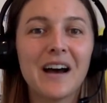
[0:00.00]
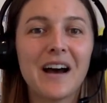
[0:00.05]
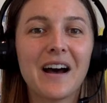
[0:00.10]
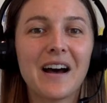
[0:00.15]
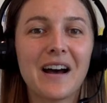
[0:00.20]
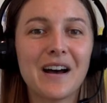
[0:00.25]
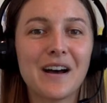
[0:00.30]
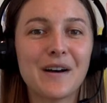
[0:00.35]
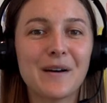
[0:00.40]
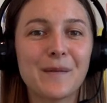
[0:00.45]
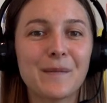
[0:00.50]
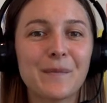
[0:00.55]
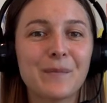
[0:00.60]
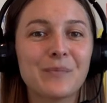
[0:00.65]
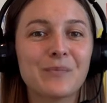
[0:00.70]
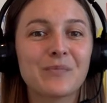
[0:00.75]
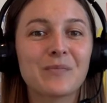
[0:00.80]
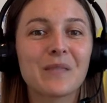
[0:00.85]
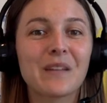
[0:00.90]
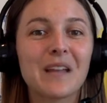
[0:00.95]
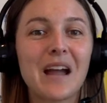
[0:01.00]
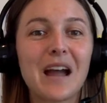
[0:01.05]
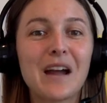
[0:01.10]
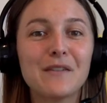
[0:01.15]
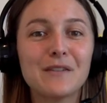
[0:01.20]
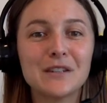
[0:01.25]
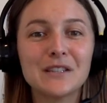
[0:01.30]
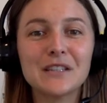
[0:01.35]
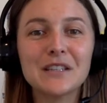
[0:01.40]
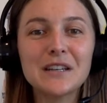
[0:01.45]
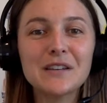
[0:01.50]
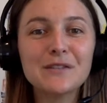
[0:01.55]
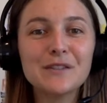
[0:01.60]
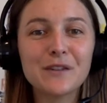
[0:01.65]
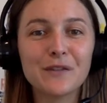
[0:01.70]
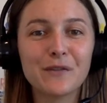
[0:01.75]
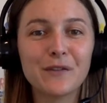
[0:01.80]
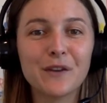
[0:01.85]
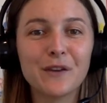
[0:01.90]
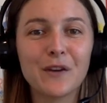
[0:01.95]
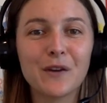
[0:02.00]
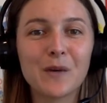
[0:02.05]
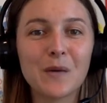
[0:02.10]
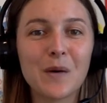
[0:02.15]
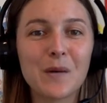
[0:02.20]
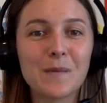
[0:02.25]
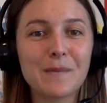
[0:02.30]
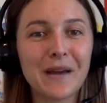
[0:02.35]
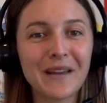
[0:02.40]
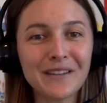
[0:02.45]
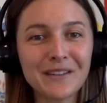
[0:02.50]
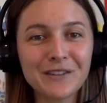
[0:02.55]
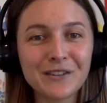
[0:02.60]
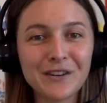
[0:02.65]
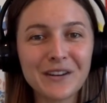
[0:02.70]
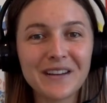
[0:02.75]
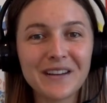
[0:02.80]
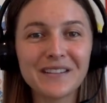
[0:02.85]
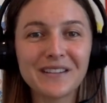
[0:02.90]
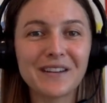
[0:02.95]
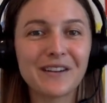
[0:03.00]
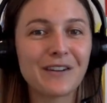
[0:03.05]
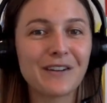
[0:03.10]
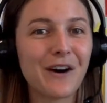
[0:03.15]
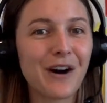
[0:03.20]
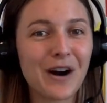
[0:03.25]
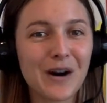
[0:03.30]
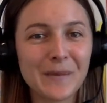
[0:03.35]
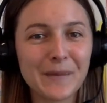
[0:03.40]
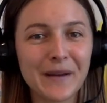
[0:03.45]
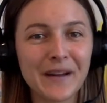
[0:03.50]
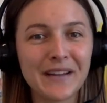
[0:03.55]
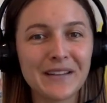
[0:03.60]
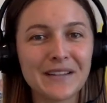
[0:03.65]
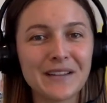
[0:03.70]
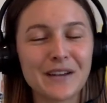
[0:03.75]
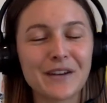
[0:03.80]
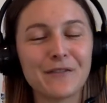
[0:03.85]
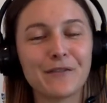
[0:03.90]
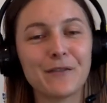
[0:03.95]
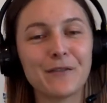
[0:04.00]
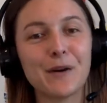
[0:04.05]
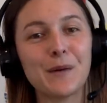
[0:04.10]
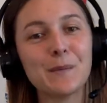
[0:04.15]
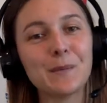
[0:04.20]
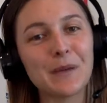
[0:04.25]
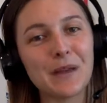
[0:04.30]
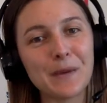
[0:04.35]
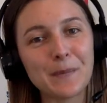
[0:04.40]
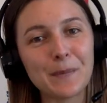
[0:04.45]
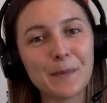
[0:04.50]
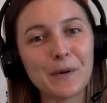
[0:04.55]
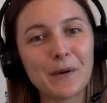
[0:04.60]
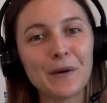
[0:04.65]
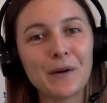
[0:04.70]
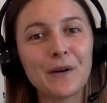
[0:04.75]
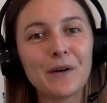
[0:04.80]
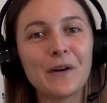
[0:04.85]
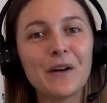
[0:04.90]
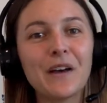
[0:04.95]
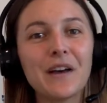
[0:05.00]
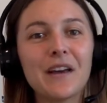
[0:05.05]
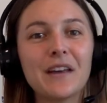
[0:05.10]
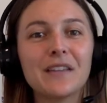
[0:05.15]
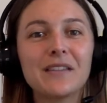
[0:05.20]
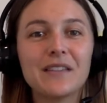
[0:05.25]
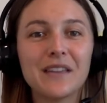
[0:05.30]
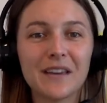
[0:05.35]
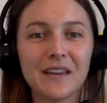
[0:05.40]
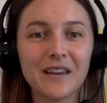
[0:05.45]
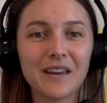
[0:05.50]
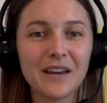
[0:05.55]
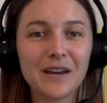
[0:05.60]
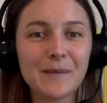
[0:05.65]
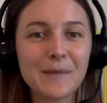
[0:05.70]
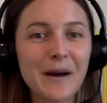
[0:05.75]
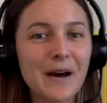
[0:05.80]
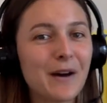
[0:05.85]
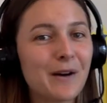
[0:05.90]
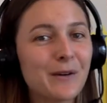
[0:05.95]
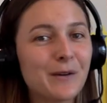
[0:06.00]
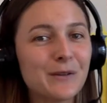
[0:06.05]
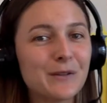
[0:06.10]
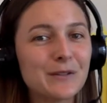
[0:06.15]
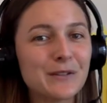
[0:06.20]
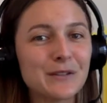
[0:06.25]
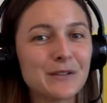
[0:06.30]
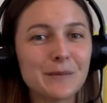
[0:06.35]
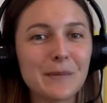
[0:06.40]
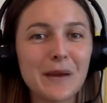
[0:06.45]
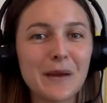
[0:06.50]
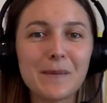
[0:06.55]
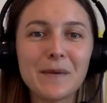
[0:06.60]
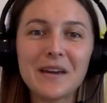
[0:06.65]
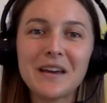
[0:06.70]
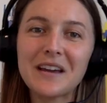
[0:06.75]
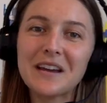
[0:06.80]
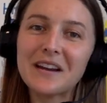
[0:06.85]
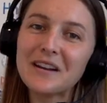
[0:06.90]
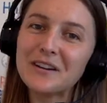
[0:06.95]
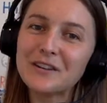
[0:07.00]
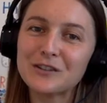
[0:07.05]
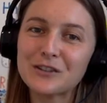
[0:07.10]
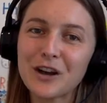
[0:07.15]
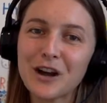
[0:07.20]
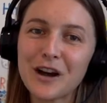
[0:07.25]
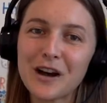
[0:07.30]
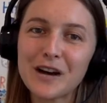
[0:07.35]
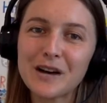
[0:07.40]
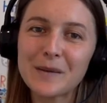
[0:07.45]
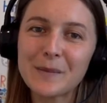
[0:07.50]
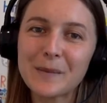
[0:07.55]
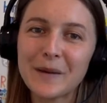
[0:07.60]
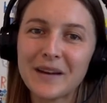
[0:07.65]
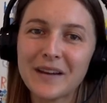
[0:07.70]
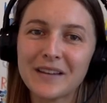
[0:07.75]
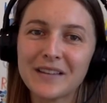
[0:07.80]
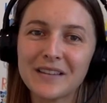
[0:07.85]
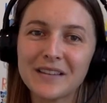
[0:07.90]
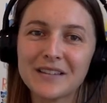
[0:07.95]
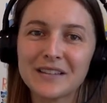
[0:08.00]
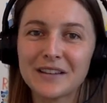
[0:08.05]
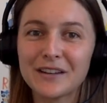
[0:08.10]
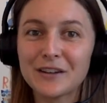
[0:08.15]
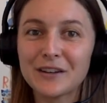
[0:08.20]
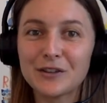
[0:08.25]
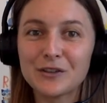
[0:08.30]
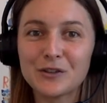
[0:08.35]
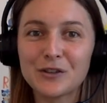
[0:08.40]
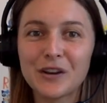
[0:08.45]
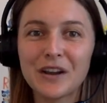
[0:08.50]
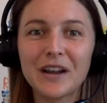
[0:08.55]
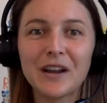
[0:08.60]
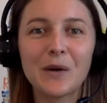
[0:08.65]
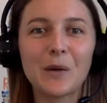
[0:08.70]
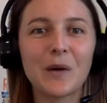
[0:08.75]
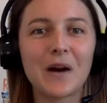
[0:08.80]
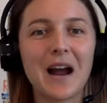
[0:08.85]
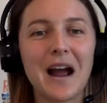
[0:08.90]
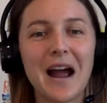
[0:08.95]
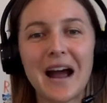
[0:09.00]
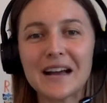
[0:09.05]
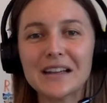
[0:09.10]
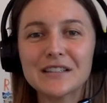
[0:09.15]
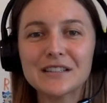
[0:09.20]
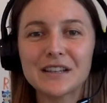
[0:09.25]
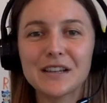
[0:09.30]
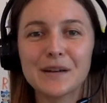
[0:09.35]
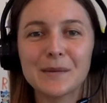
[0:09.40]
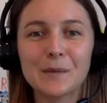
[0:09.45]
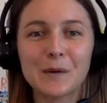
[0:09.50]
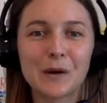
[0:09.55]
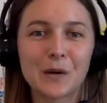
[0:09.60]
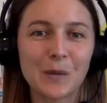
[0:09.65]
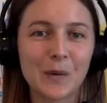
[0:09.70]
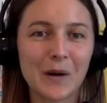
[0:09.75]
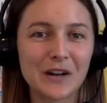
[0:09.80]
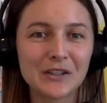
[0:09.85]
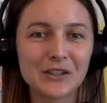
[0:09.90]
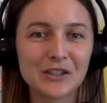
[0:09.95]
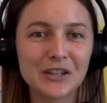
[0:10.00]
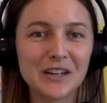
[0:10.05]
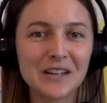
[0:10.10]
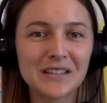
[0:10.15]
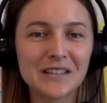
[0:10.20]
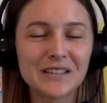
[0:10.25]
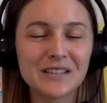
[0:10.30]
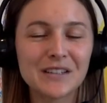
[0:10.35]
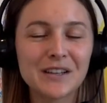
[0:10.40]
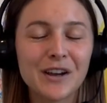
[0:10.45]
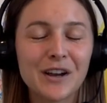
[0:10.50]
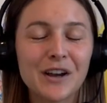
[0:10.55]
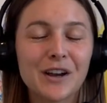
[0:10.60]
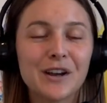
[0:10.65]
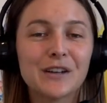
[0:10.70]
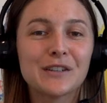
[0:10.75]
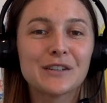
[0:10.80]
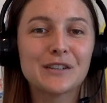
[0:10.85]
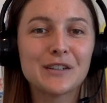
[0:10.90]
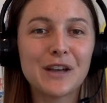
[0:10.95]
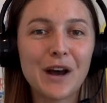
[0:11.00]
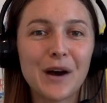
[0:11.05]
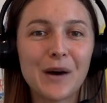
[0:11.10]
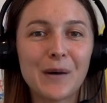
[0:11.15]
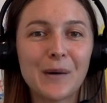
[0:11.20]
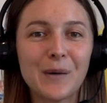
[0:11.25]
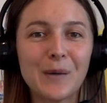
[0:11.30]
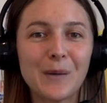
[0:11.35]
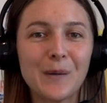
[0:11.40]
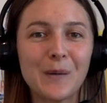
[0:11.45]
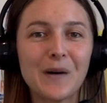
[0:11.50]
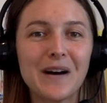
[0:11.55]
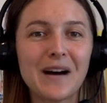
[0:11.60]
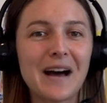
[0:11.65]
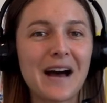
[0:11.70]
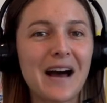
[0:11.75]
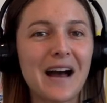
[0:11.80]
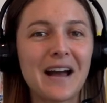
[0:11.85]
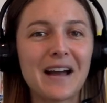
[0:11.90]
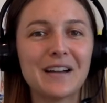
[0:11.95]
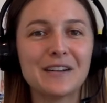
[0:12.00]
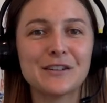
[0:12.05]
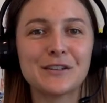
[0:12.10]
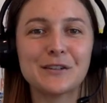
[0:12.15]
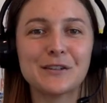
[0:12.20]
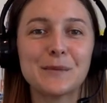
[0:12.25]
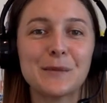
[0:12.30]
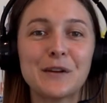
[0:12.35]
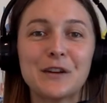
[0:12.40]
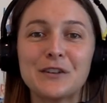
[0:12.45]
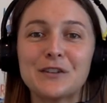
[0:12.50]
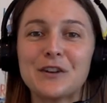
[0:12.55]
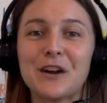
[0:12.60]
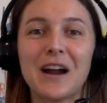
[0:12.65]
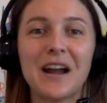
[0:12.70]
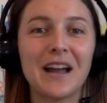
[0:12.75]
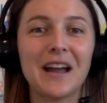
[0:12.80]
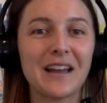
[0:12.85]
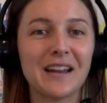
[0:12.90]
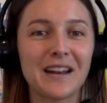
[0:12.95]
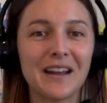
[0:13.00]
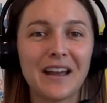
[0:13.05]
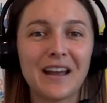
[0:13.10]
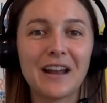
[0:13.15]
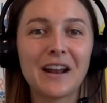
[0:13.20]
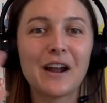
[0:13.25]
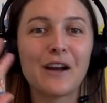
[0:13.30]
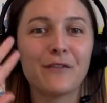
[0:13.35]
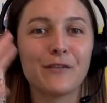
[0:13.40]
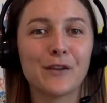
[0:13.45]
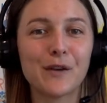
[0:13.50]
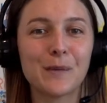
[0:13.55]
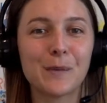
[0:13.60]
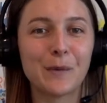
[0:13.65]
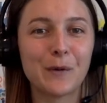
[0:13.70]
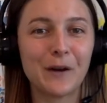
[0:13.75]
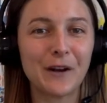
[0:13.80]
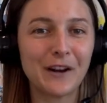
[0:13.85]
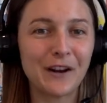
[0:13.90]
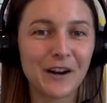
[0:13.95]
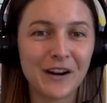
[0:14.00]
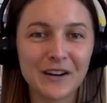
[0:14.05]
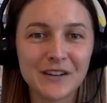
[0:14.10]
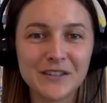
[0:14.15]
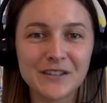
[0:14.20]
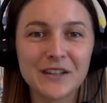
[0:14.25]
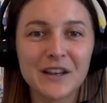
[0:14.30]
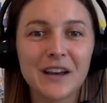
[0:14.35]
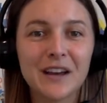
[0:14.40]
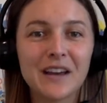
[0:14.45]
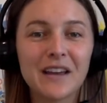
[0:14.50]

Um, I've received a few messages and comments from people thinking about maybe getting a job in this industry or asking more questions. So I just am going to try and hit a few pointers,